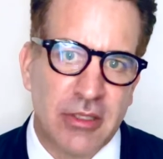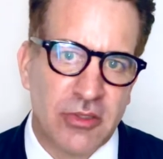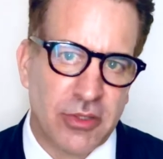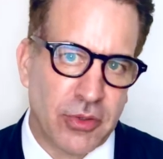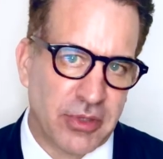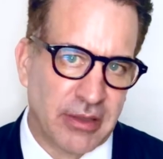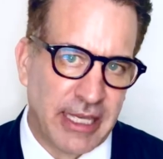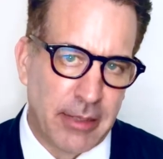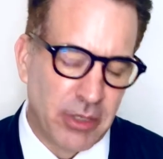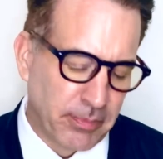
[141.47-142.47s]
So the
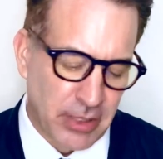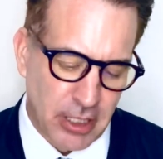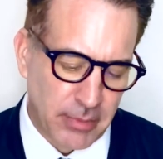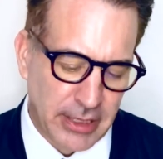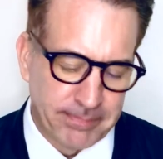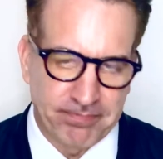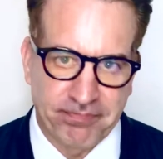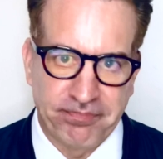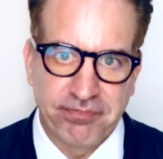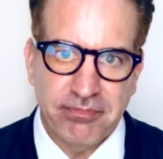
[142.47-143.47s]
Labor Department
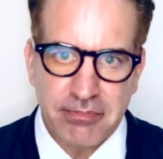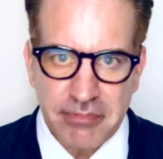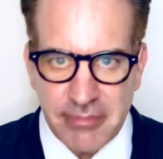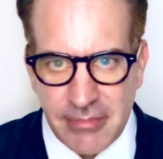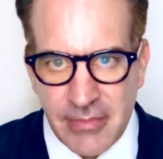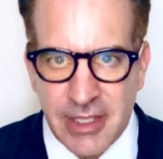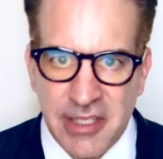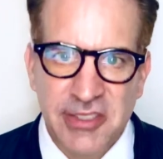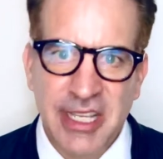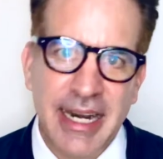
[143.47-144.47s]

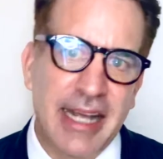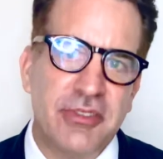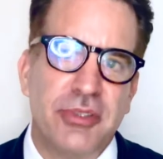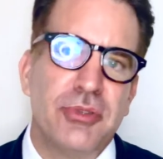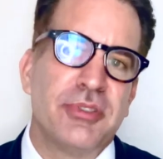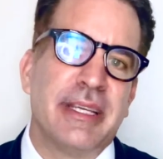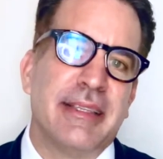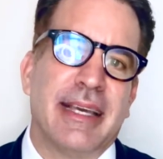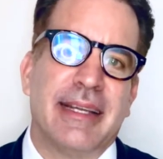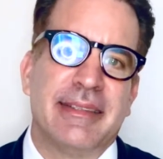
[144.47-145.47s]
said on Tuesday
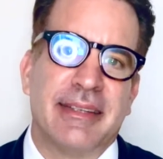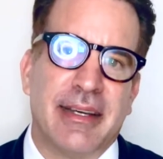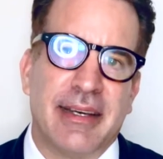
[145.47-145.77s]
that